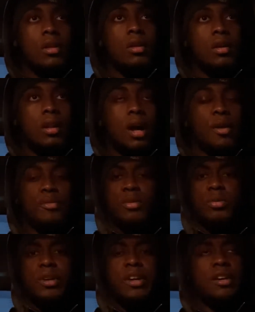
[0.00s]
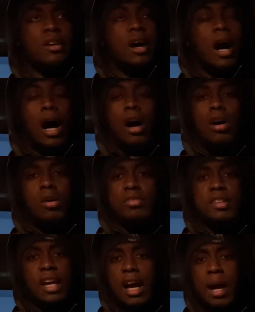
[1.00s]
Like for real. I don't
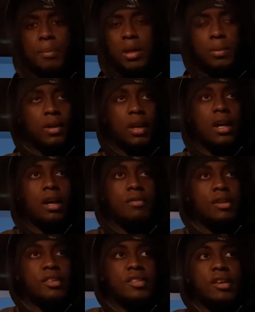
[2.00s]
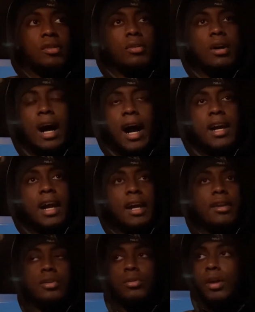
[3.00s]
see how people live in the snow. I
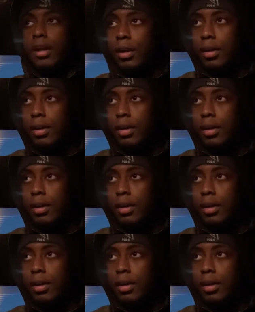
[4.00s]
can't do that.